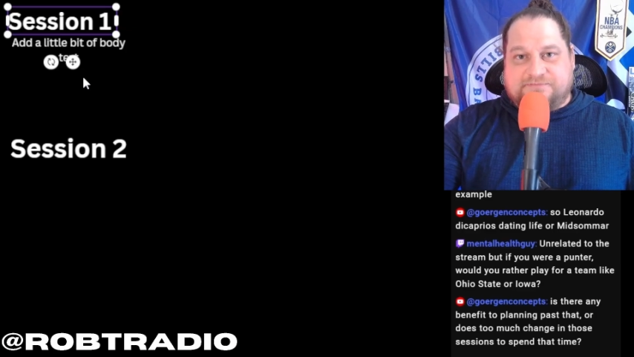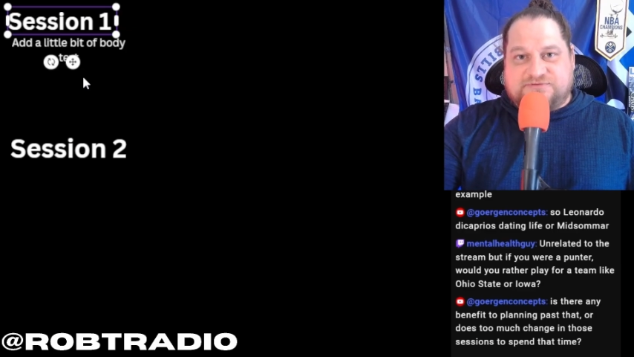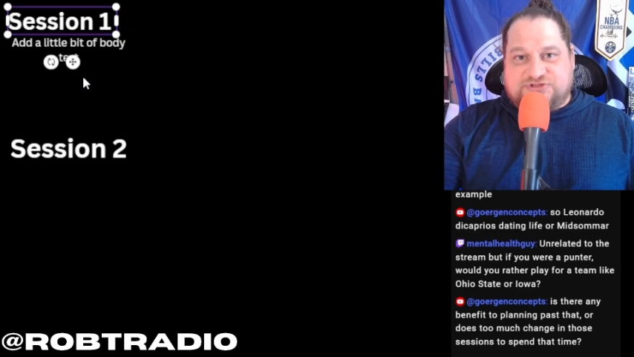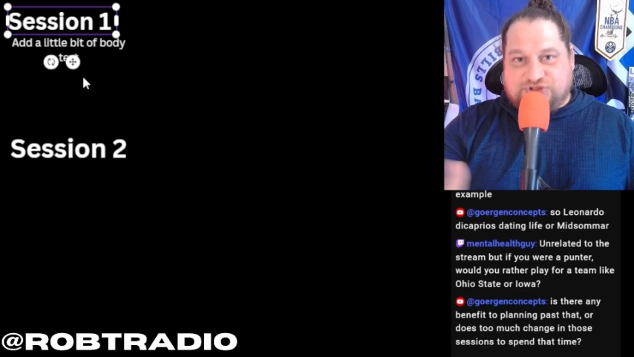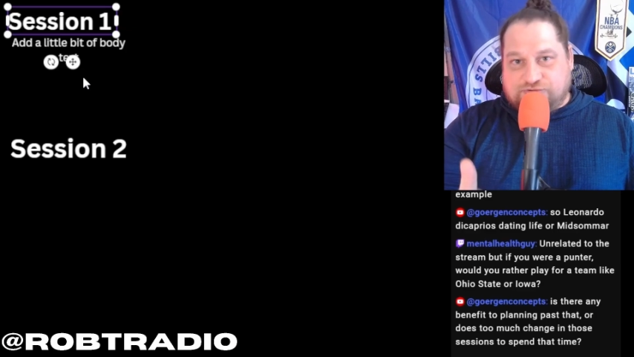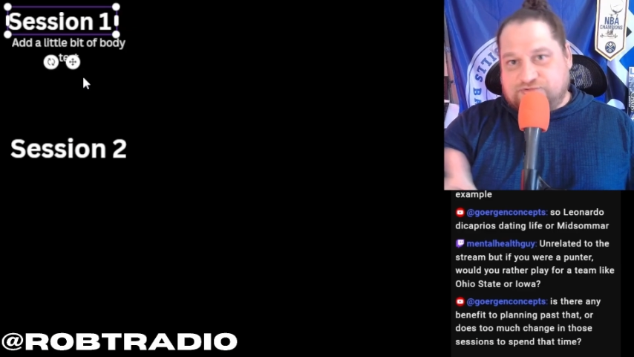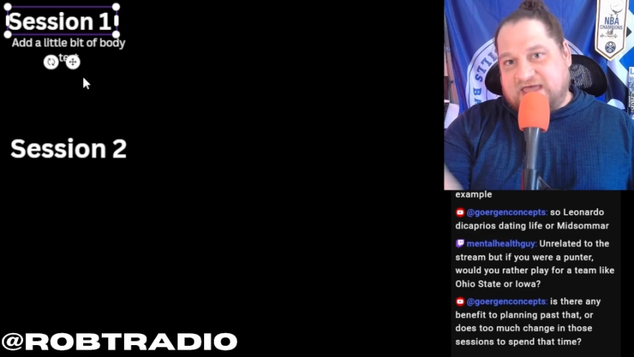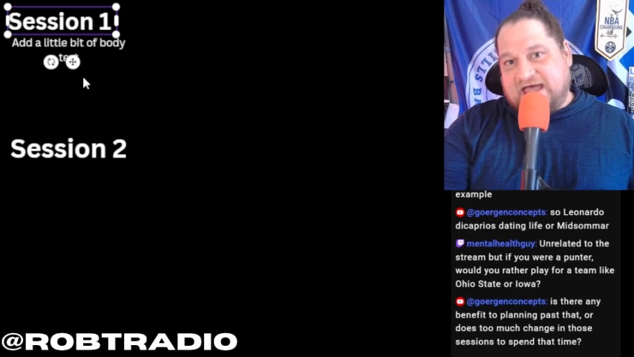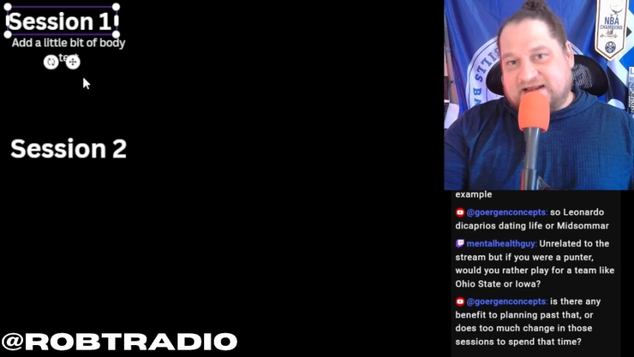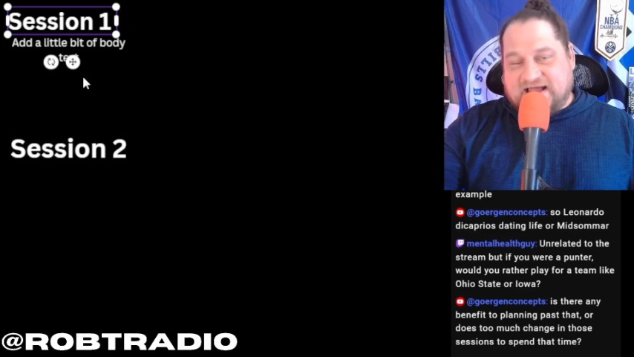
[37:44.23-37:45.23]
do
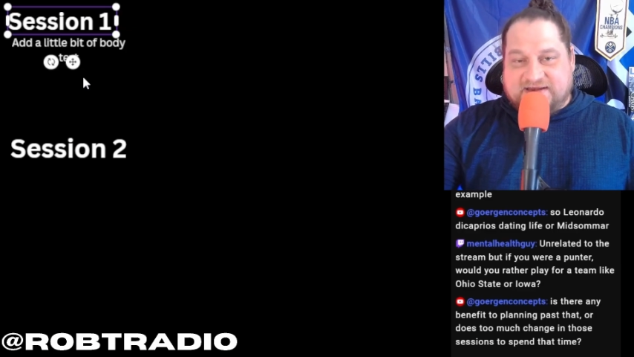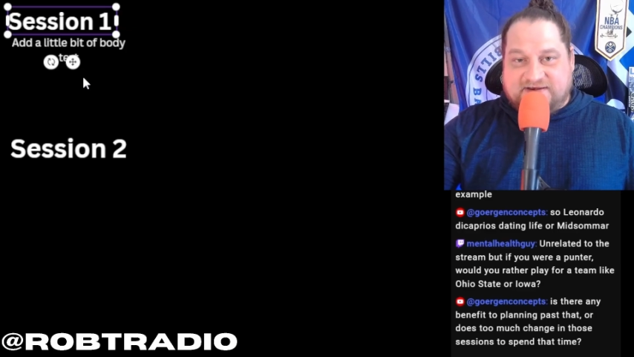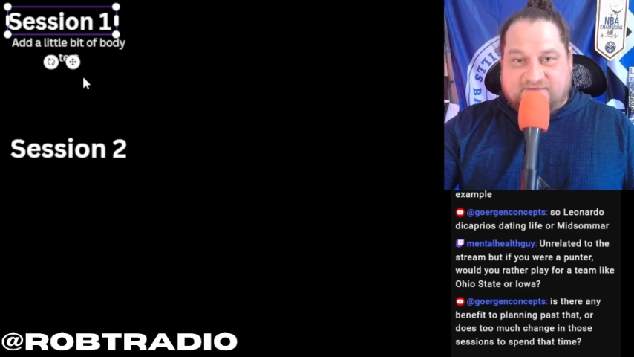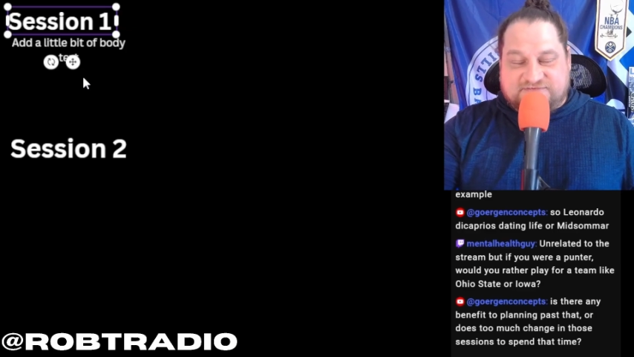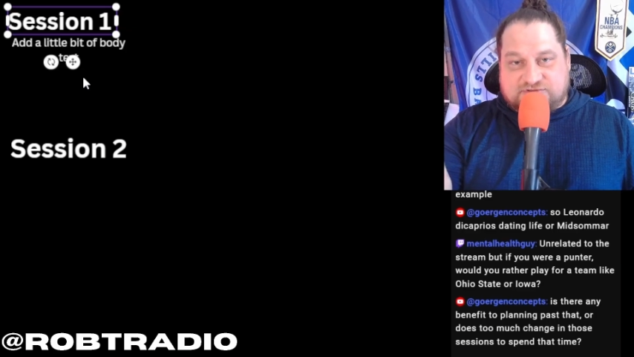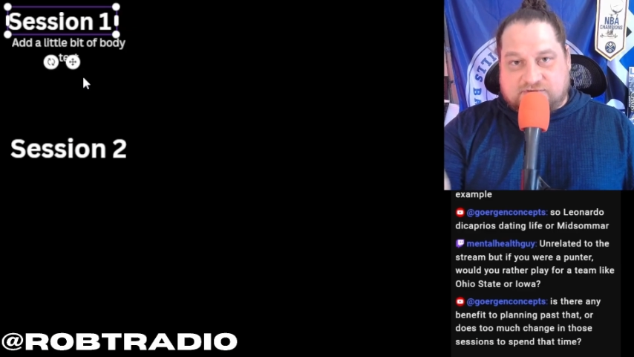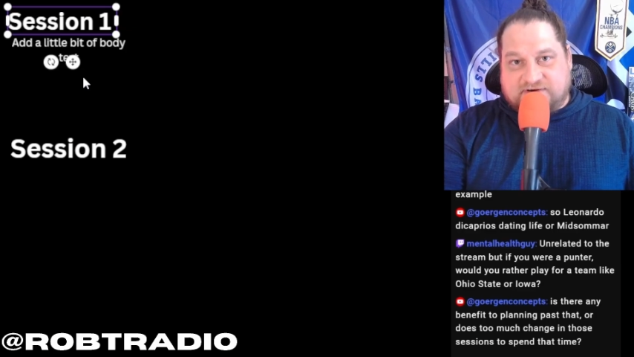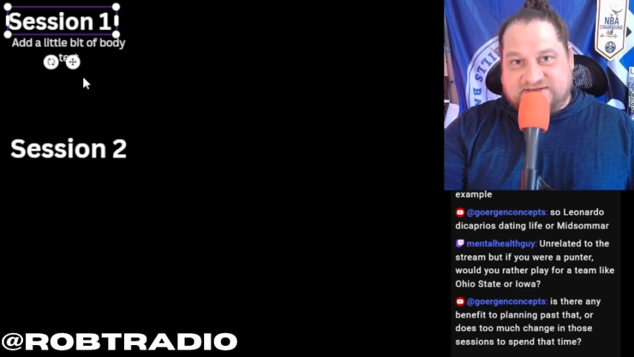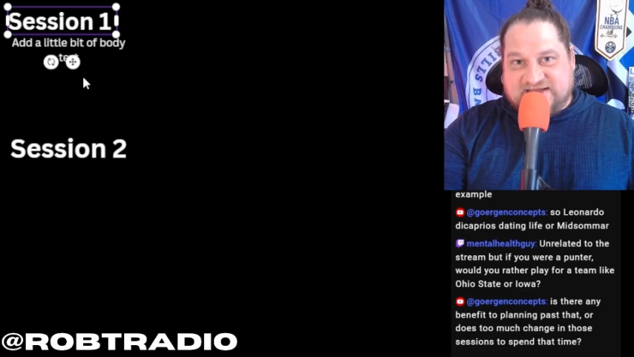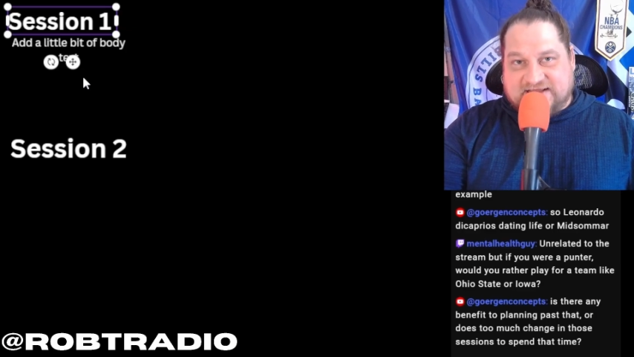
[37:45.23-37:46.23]
that kind of
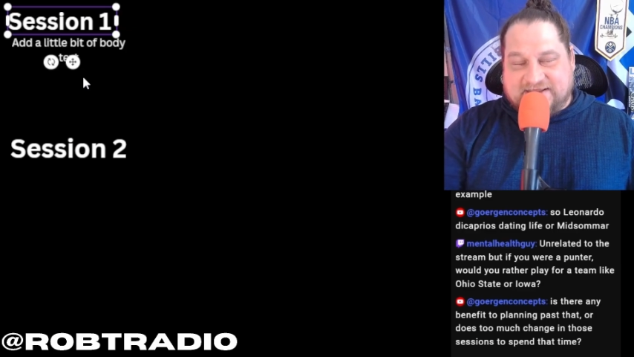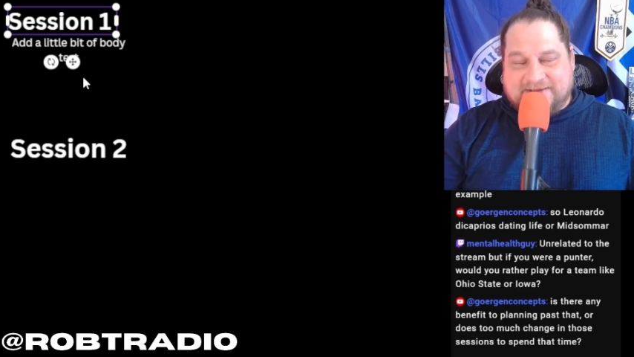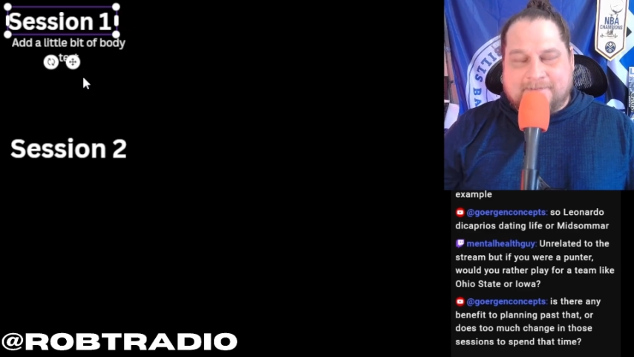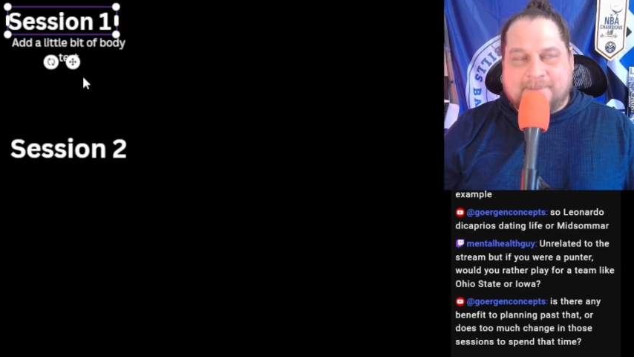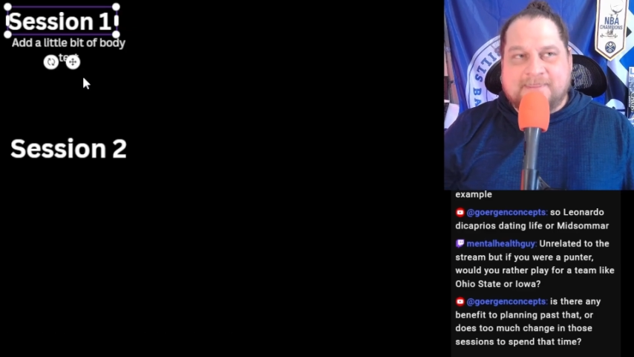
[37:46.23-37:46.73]
storytelling,